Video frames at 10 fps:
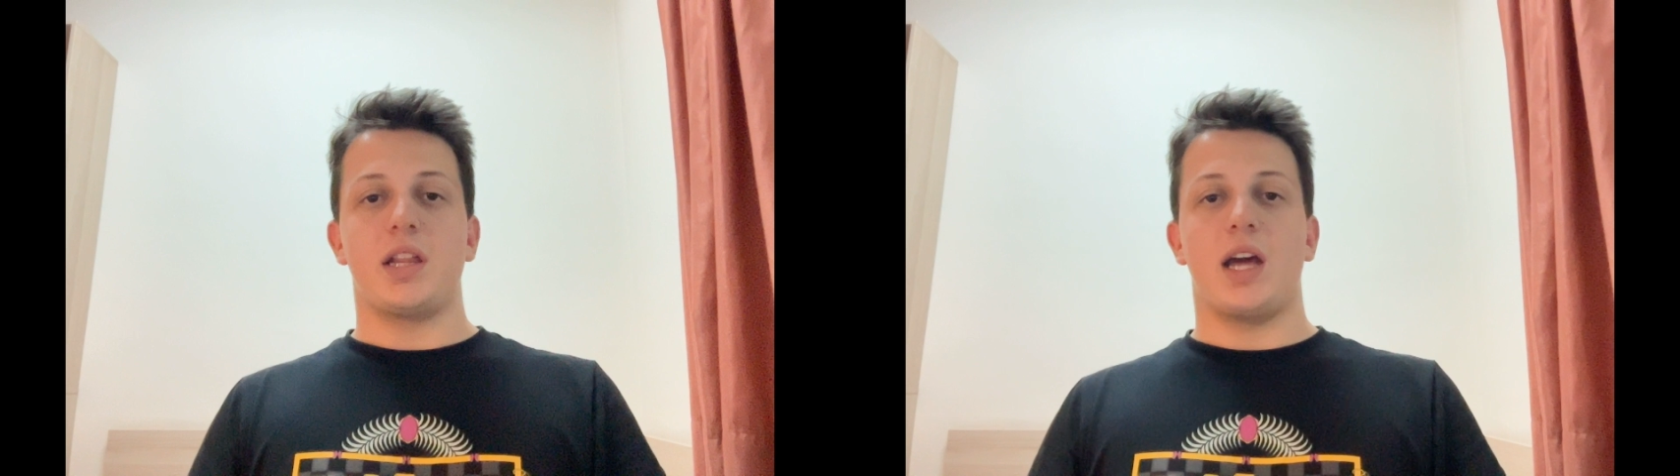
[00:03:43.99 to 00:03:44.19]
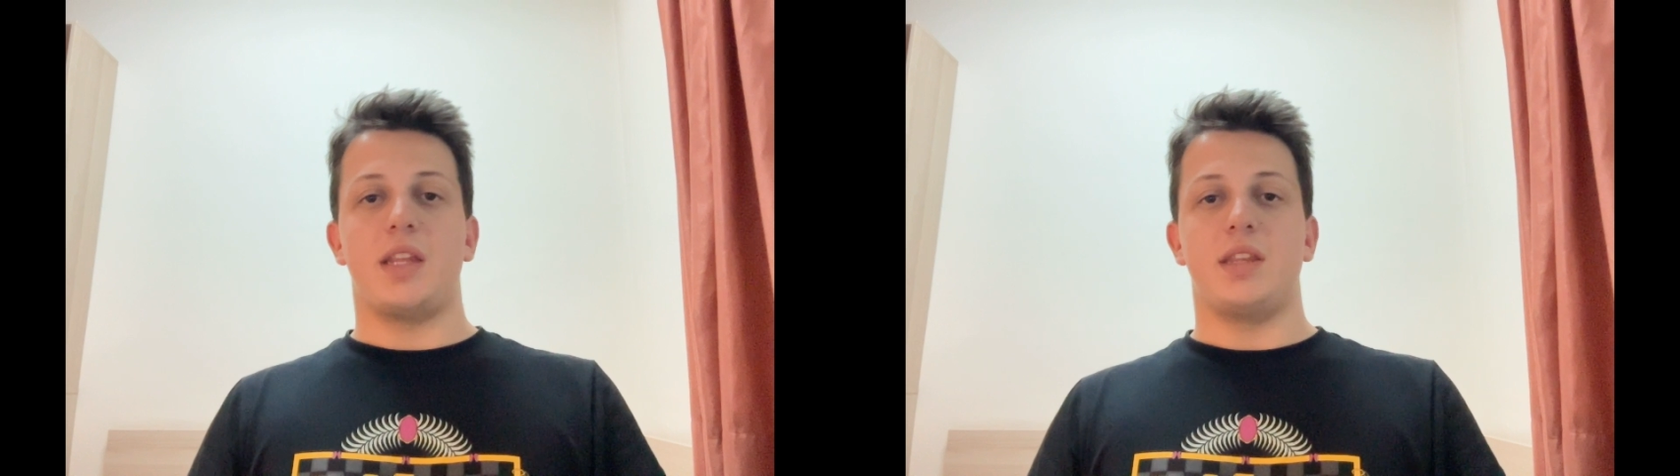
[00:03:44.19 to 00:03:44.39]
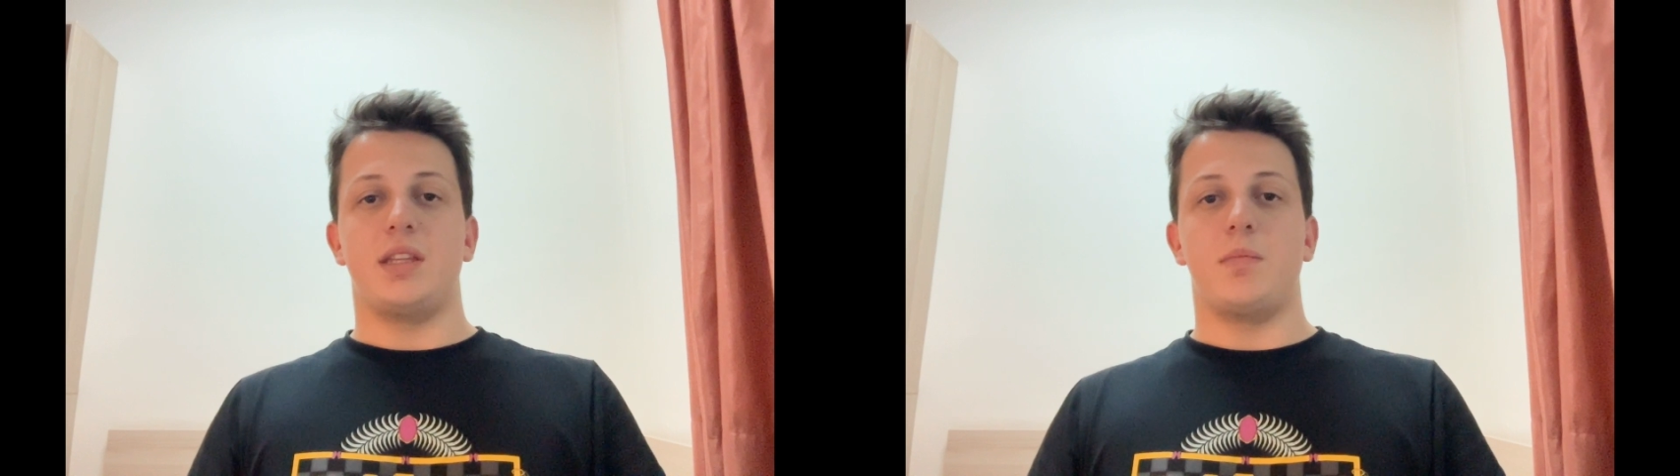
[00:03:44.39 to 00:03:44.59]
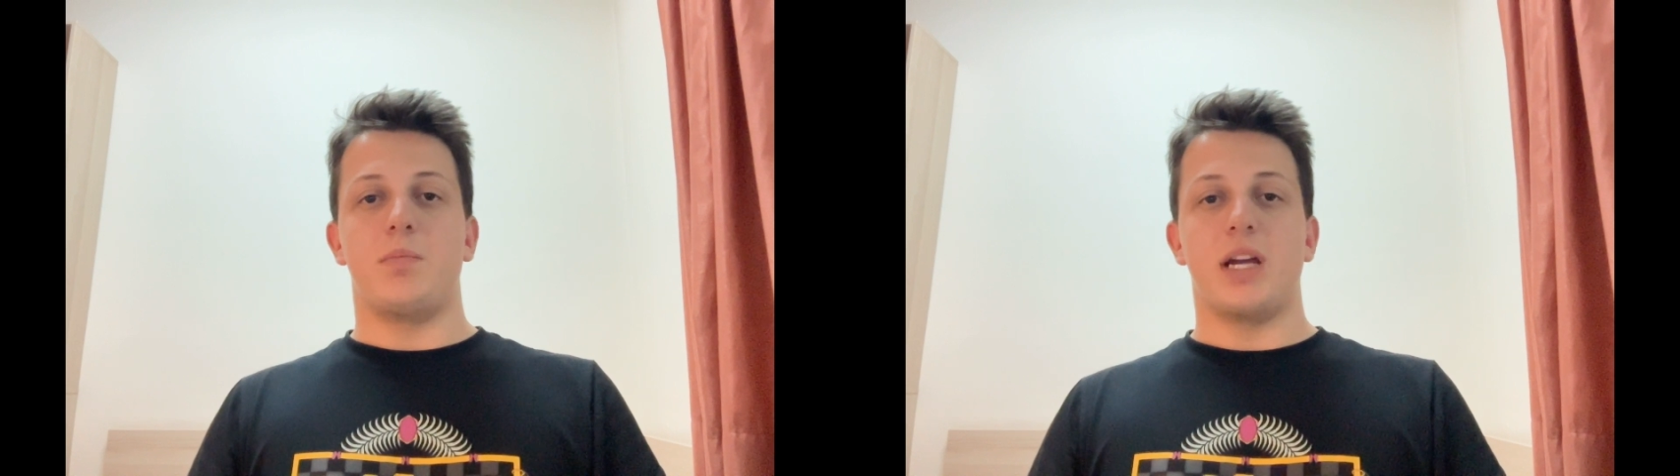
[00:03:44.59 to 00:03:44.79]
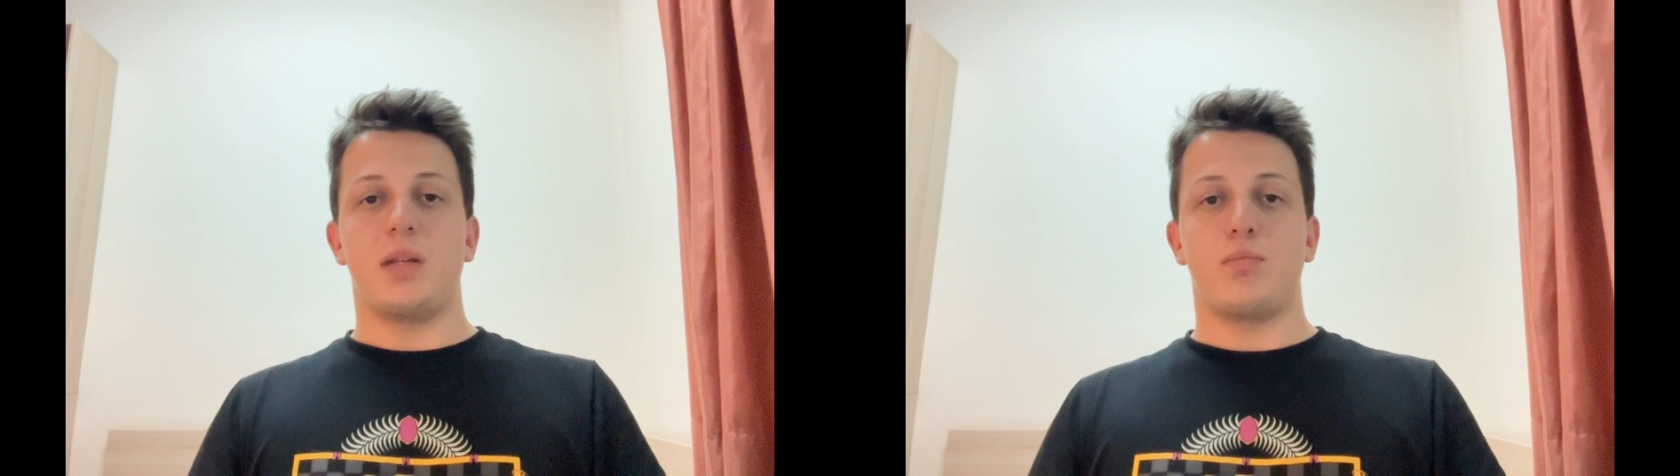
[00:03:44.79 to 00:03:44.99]
and the
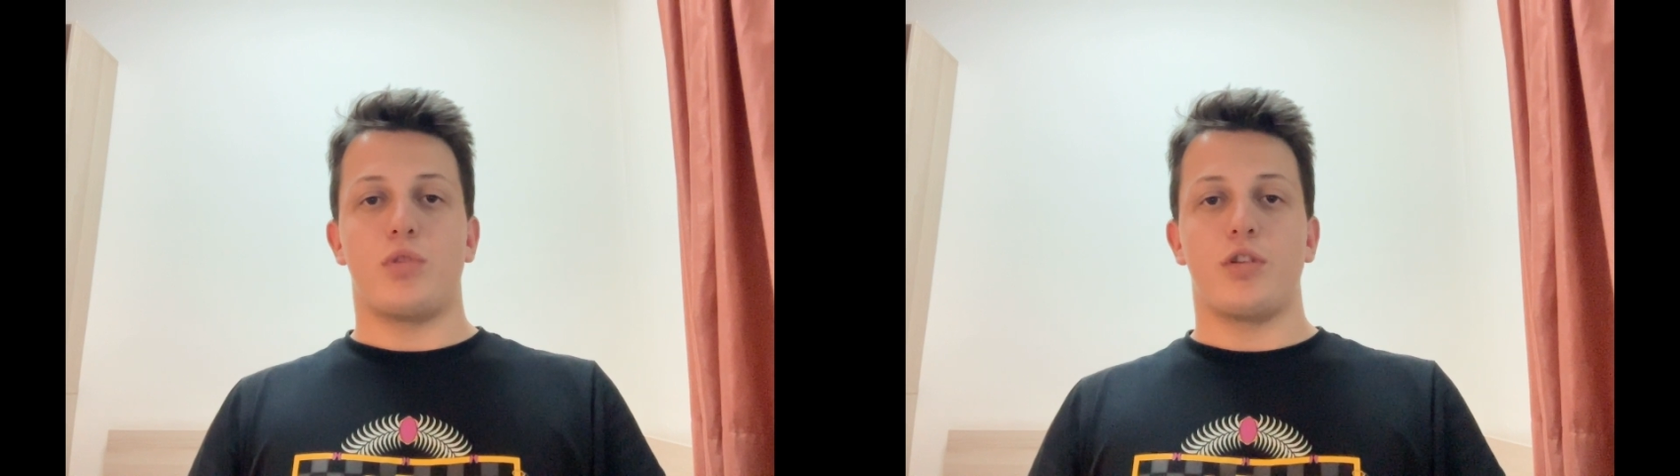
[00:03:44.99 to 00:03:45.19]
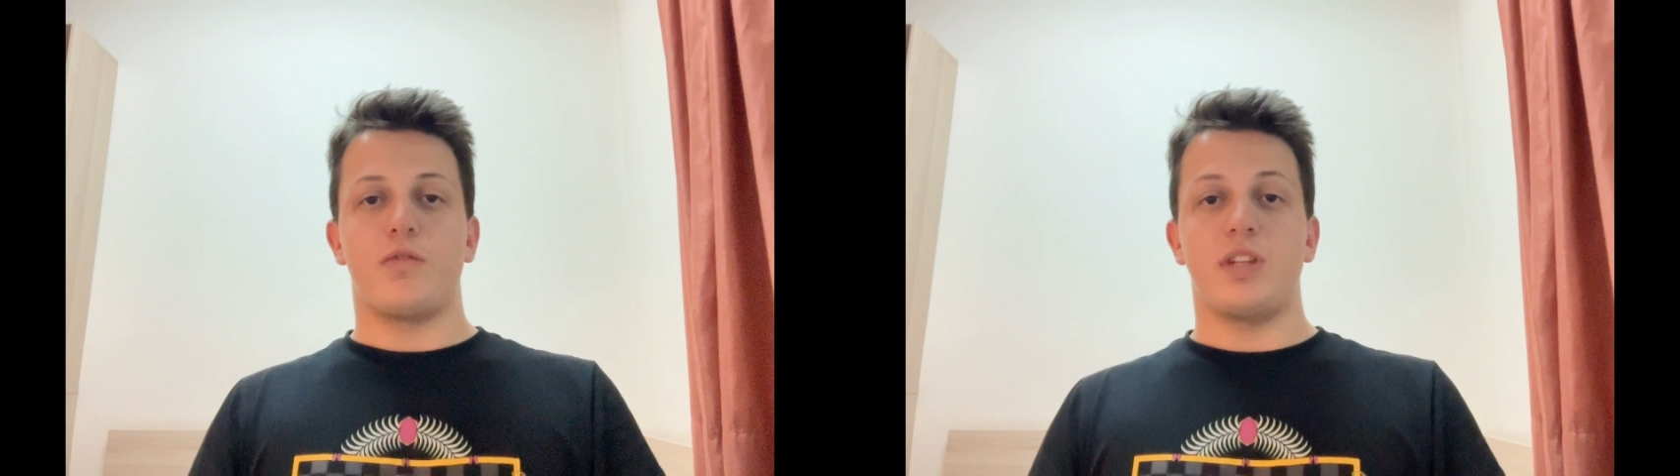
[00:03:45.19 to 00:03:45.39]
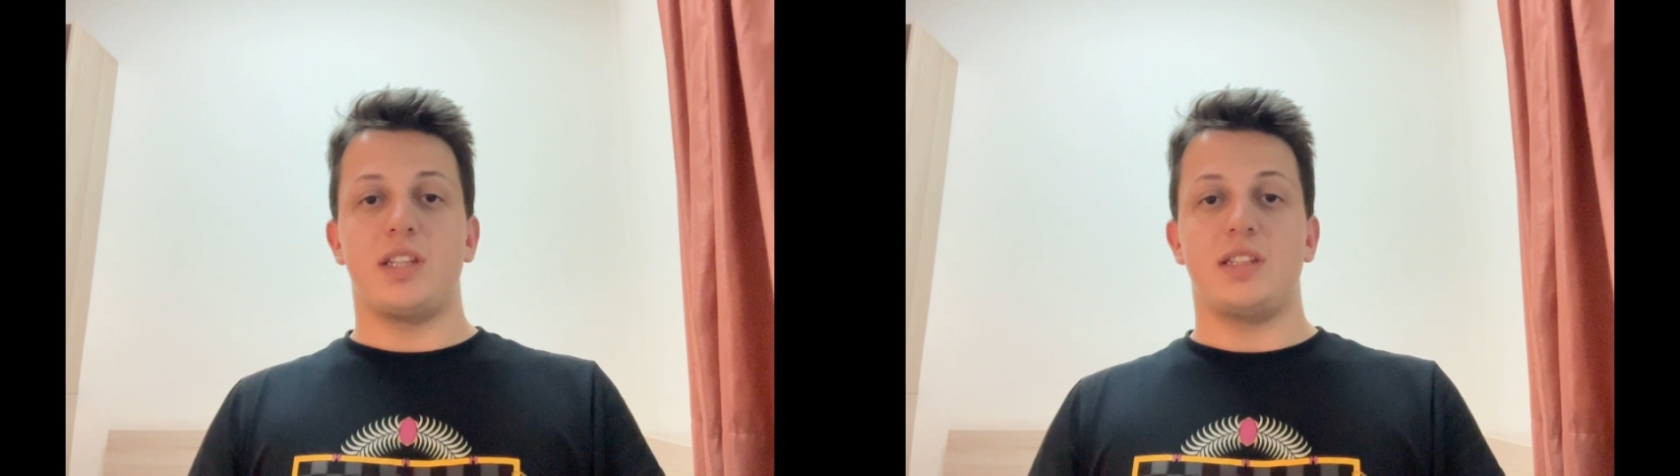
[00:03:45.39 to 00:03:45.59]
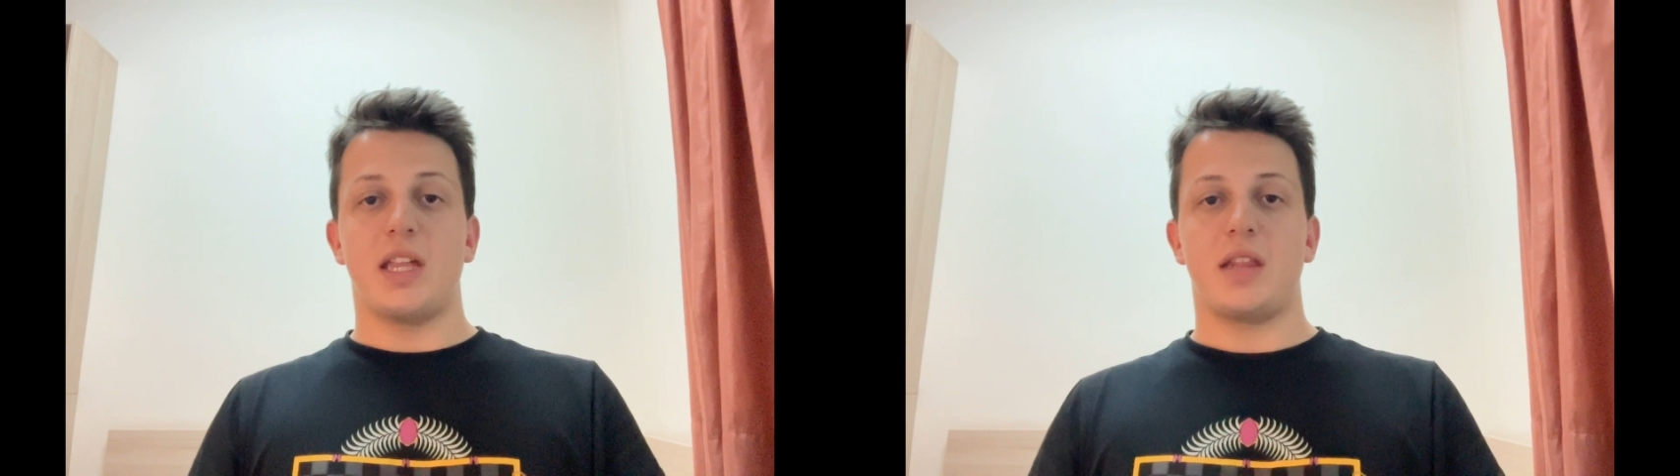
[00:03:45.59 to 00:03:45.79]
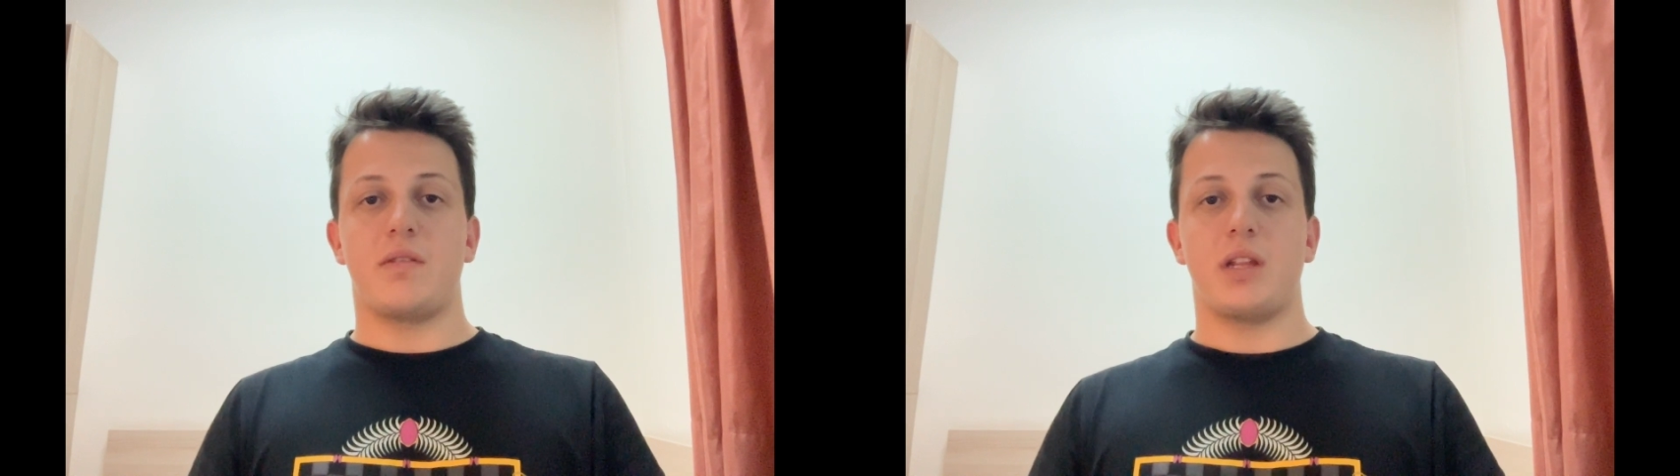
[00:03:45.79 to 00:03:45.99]
breadboards with
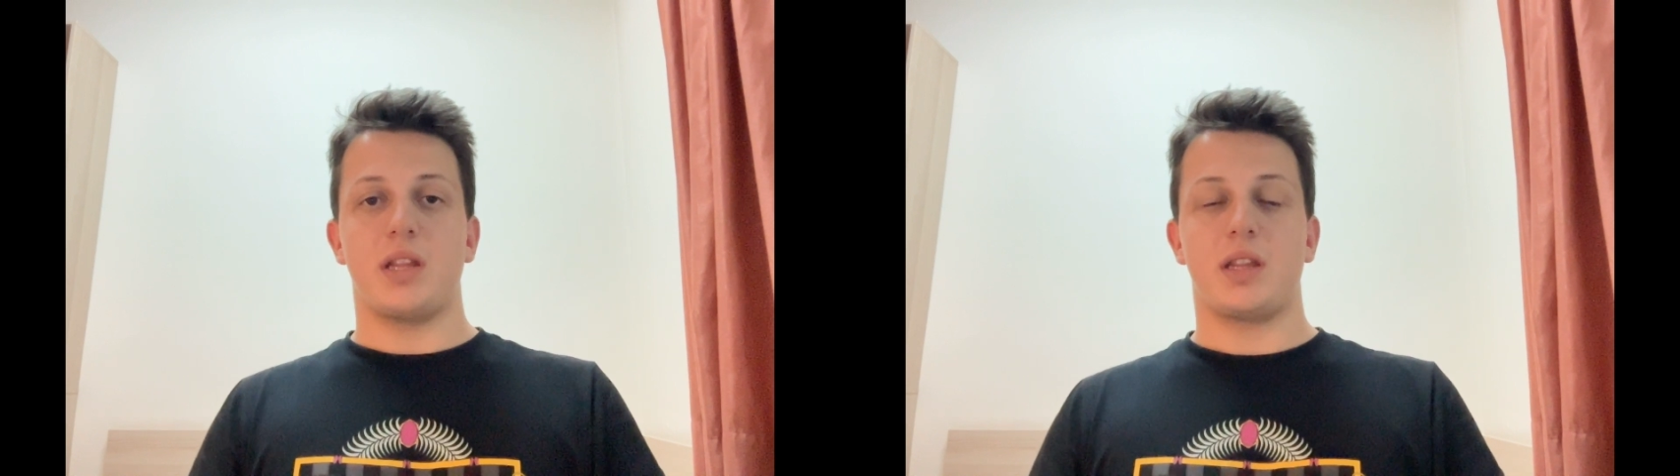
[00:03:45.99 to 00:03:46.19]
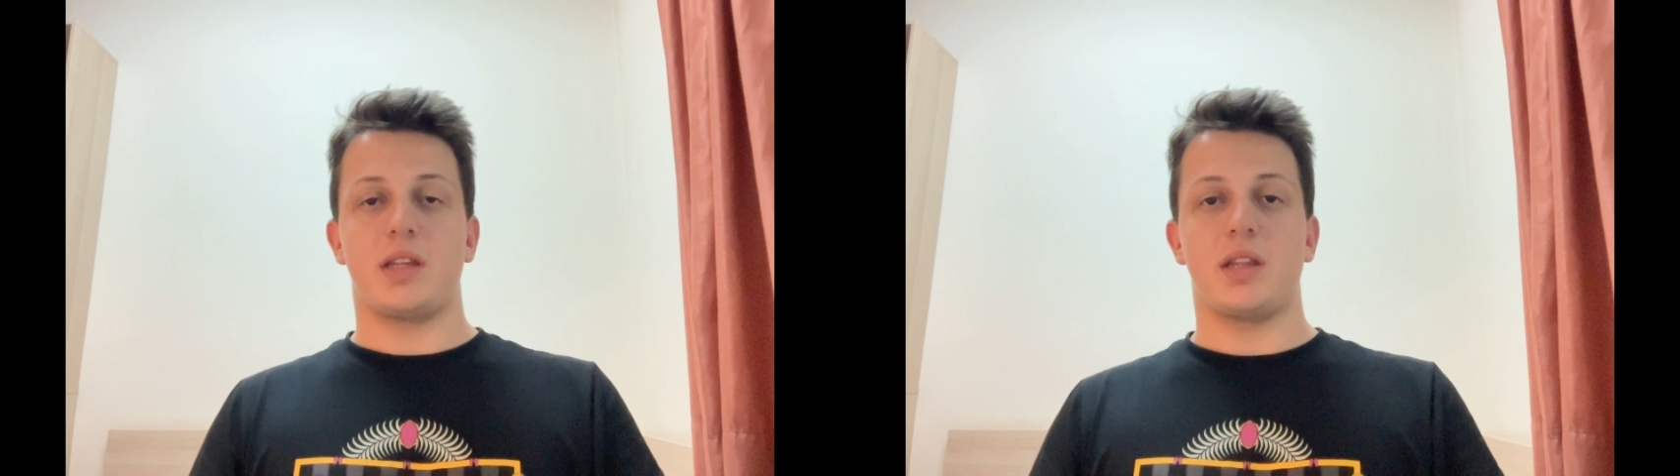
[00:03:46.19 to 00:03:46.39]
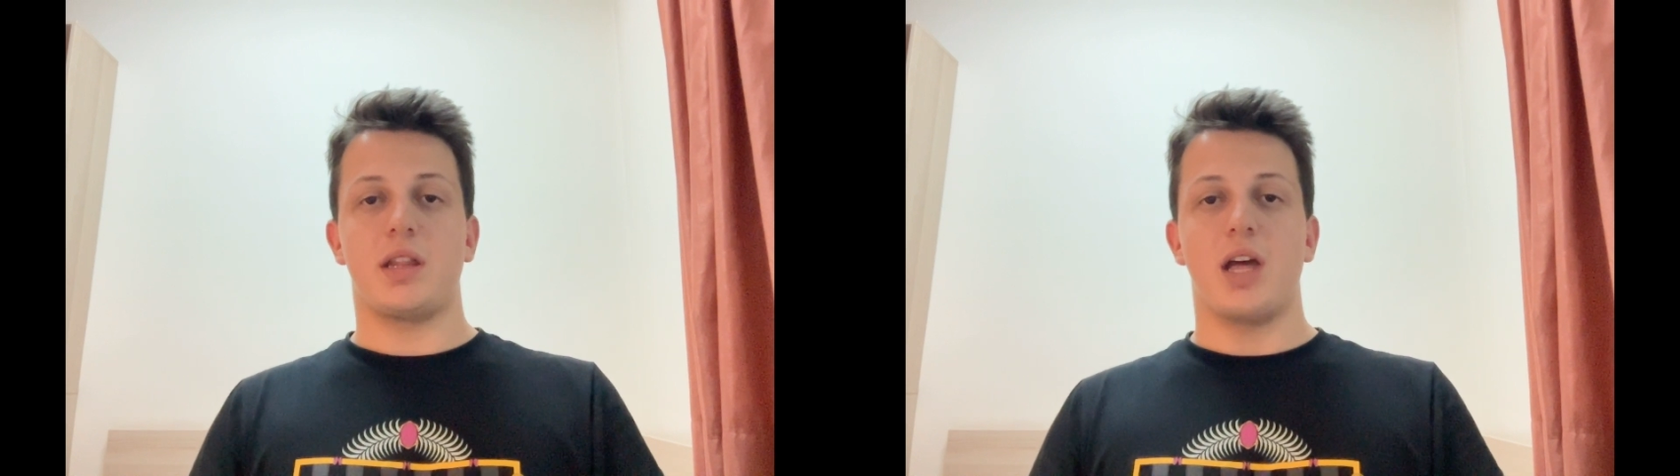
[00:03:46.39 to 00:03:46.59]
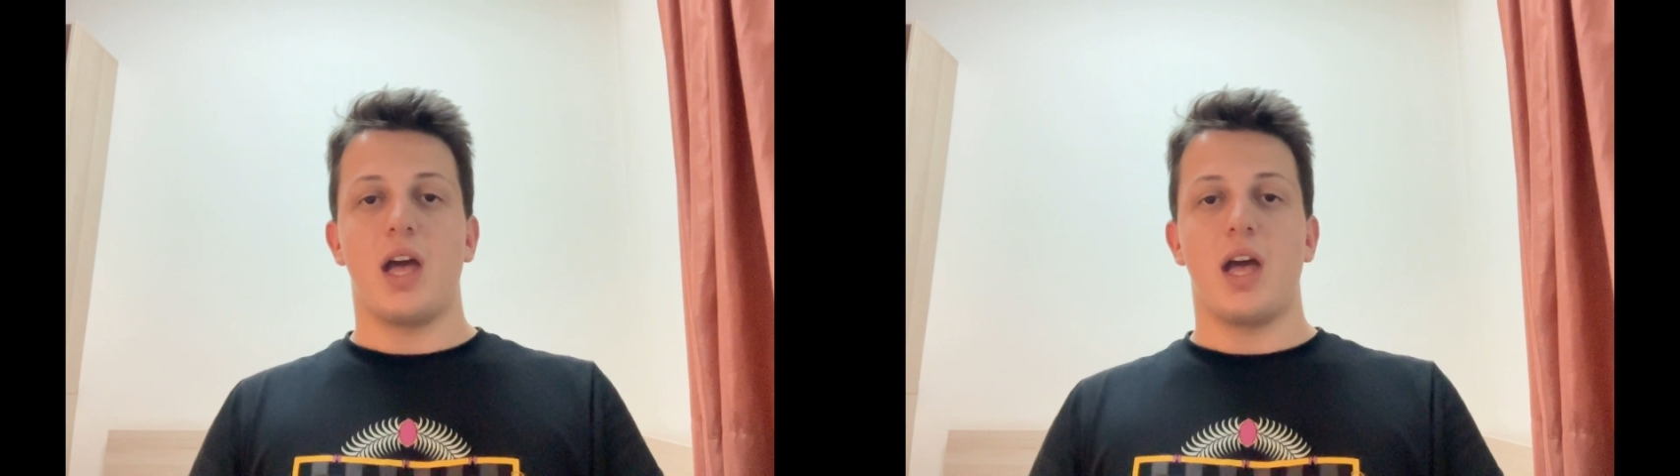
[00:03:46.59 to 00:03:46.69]
less resistance,